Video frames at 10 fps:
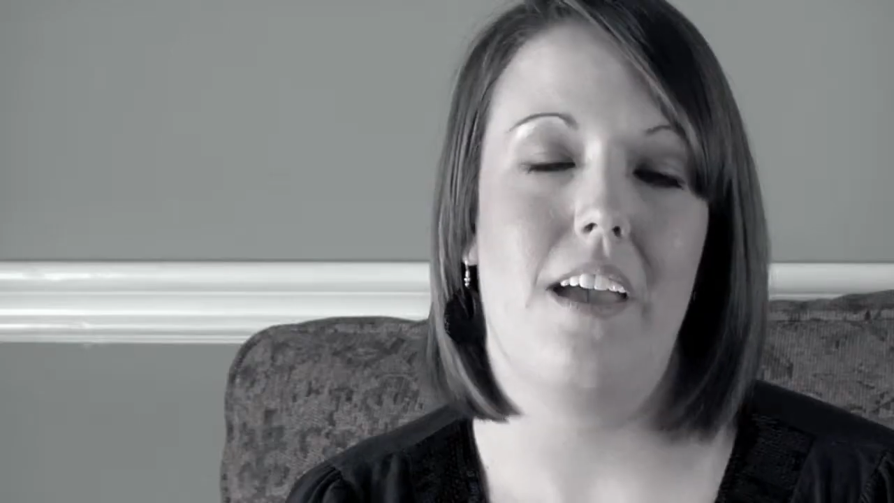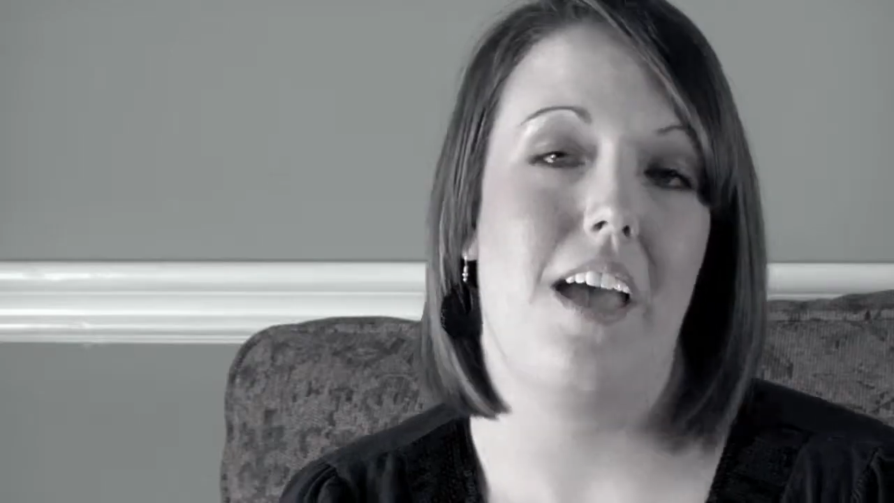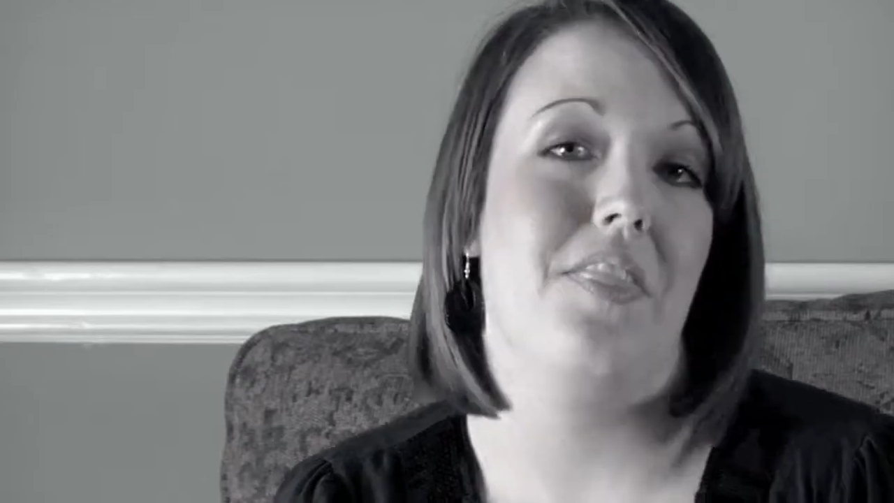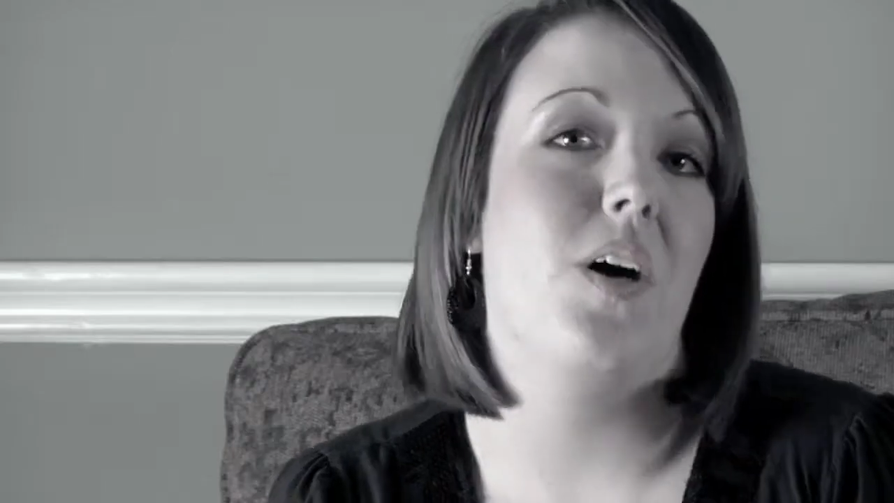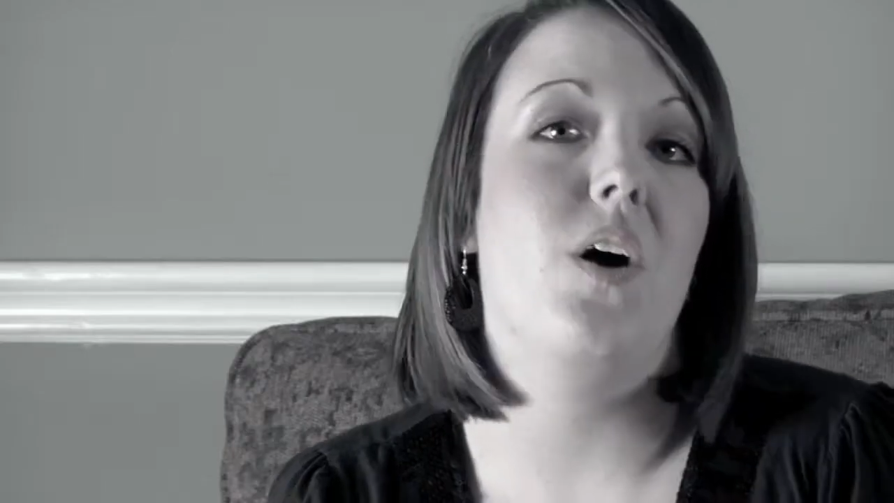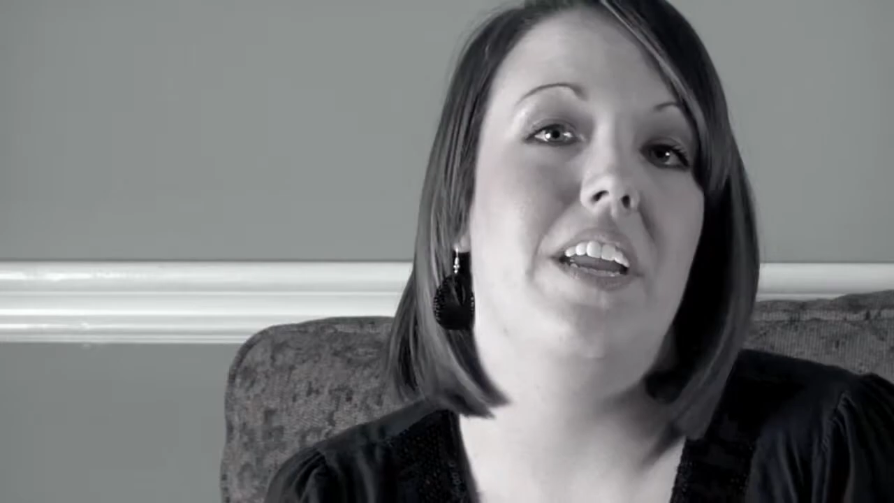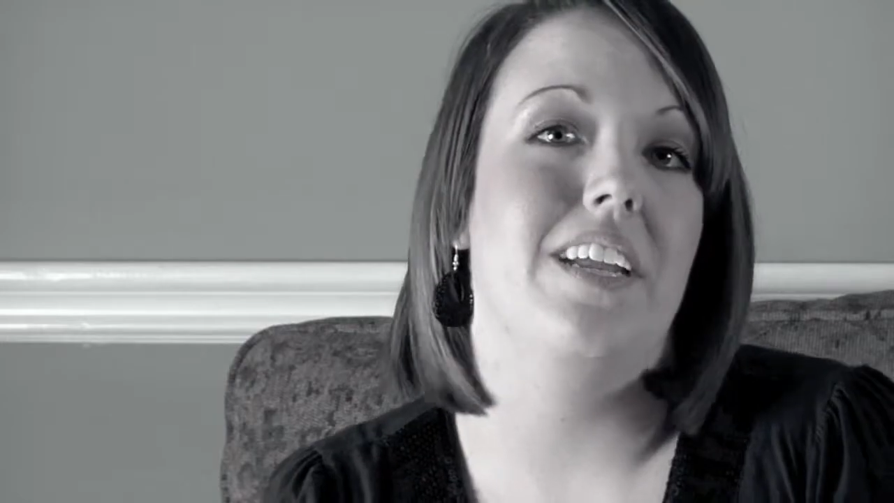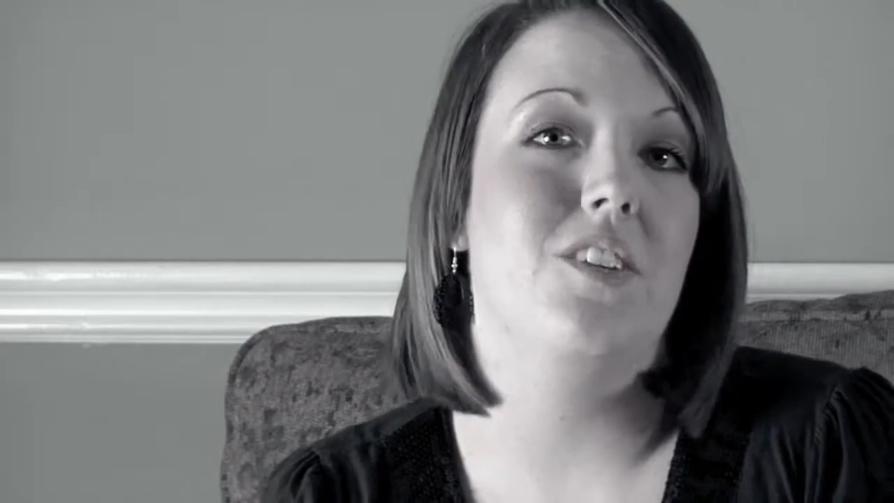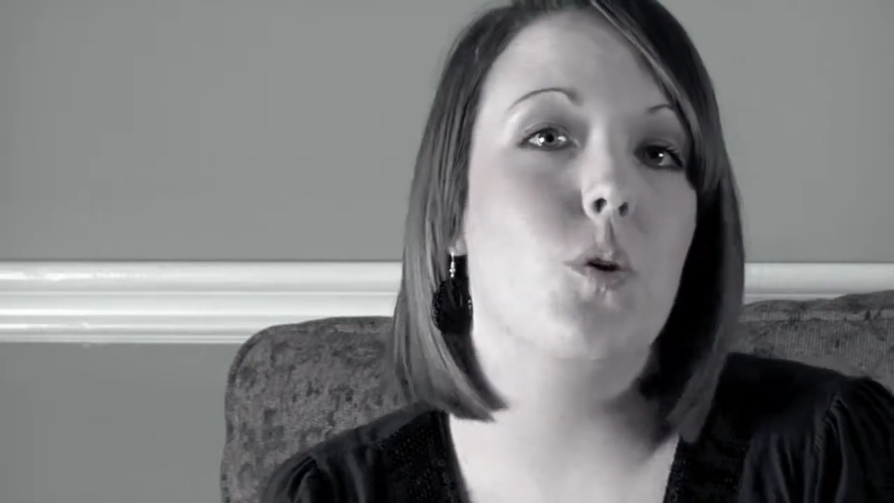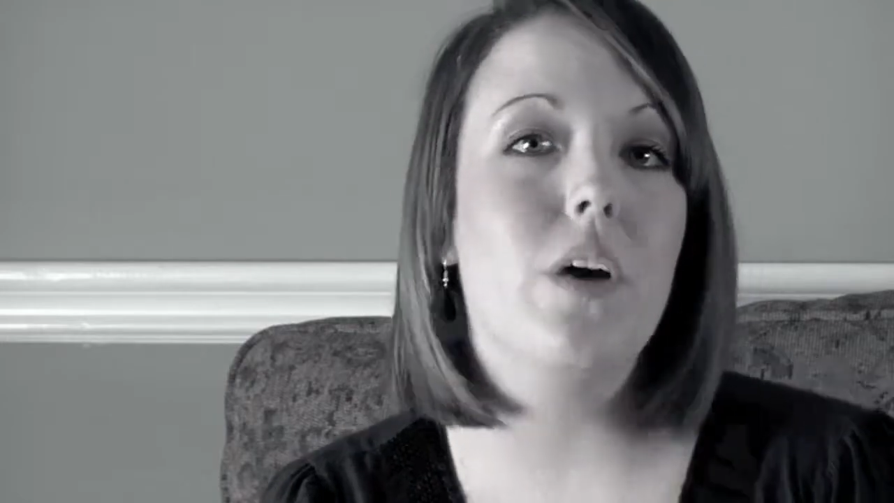I thought he'd
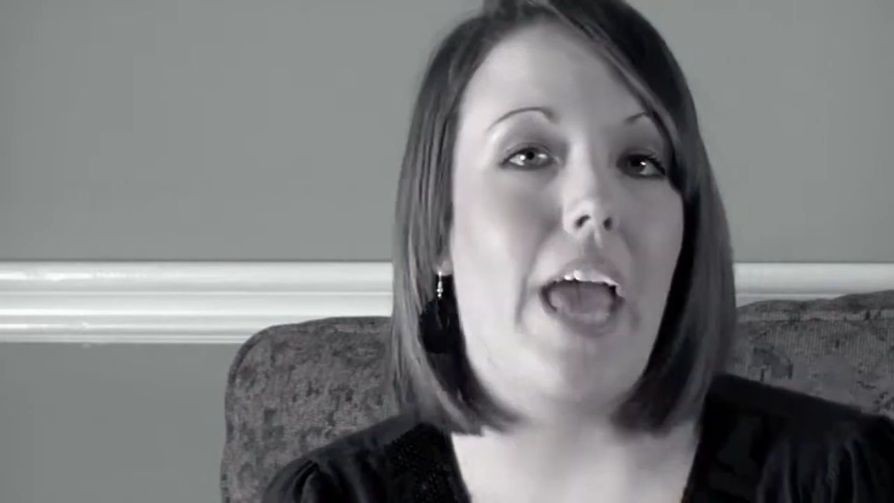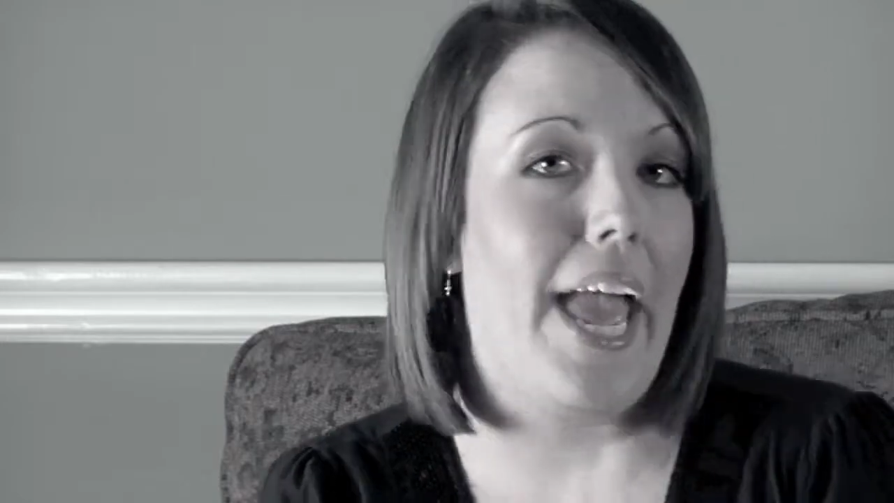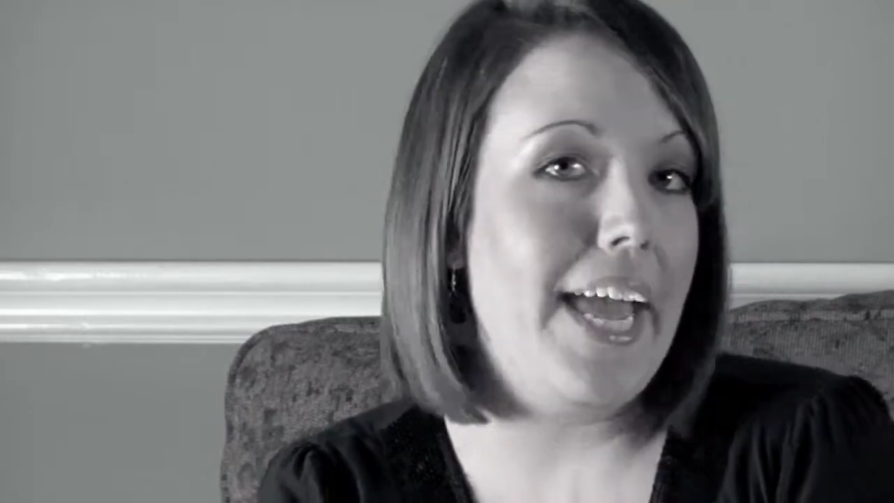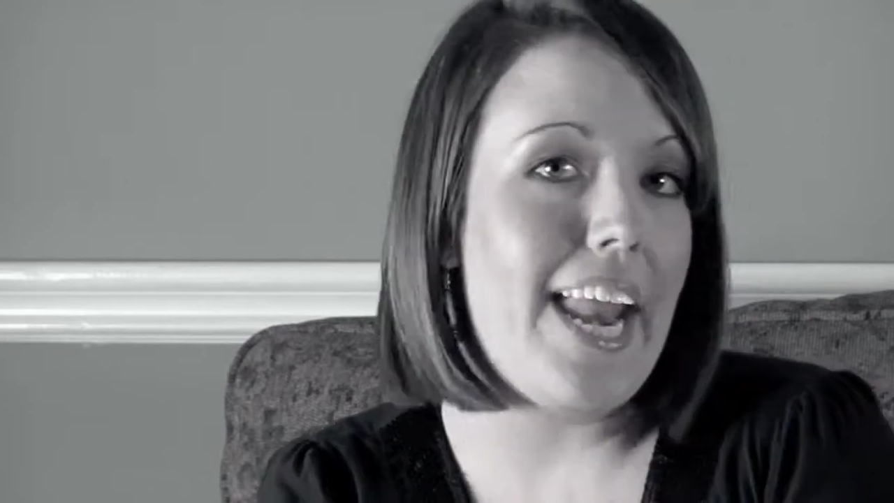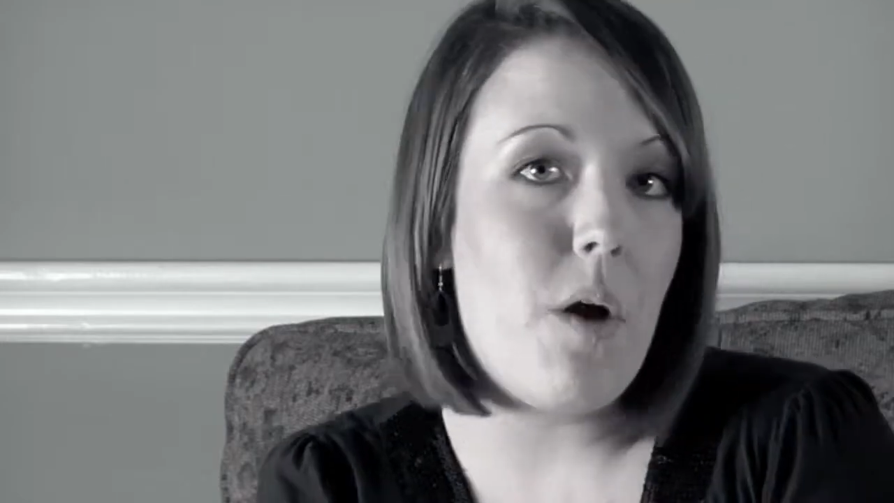enjoy hanging